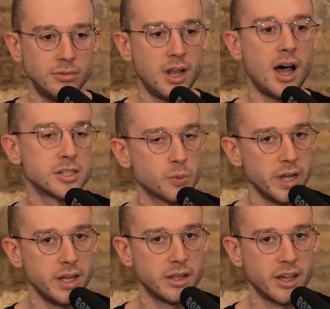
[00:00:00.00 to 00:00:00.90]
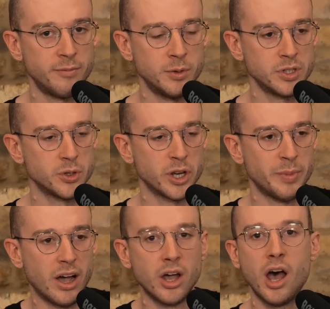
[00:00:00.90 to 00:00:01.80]
Last week, the government were talking
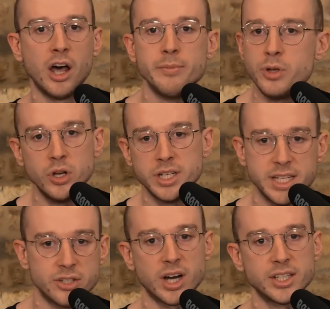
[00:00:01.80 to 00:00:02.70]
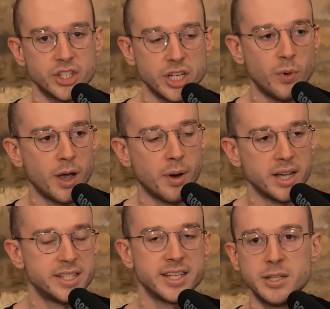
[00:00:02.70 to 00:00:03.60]
about a herd immunity strategy
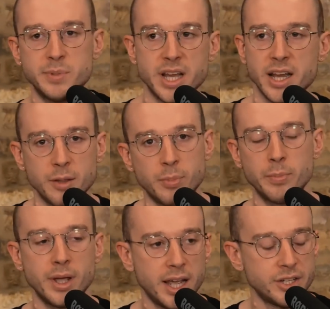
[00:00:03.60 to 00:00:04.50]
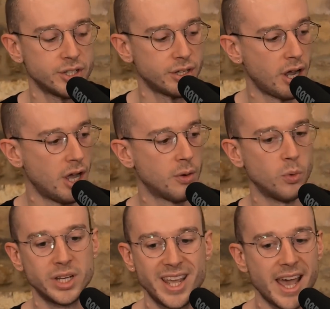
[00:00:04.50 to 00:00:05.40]
whereby 60% of the population
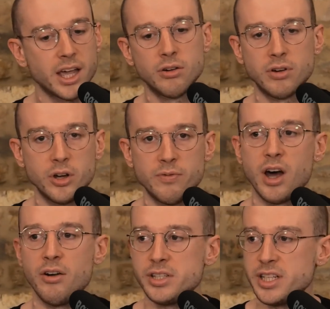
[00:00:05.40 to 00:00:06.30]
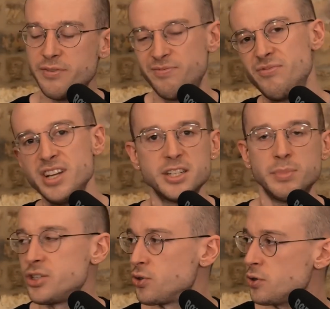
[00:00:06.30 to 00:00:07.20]
would get coronavirus in a
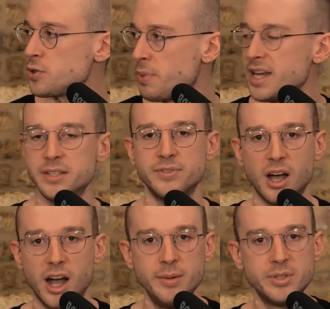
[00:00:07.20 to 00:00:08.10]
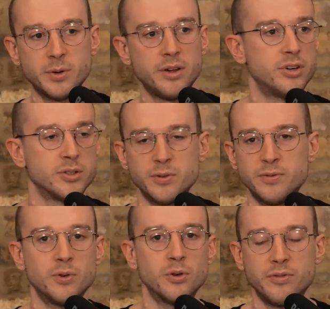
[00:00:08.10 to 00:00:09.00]
reasonably short space of time, so over a sort
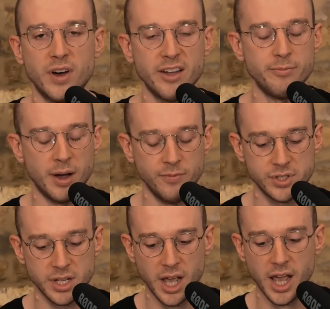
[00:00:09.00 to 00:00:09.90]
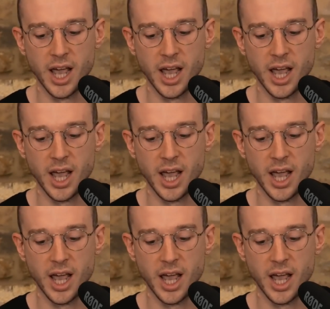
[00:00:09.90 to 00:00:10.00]
of 4 or 5 months.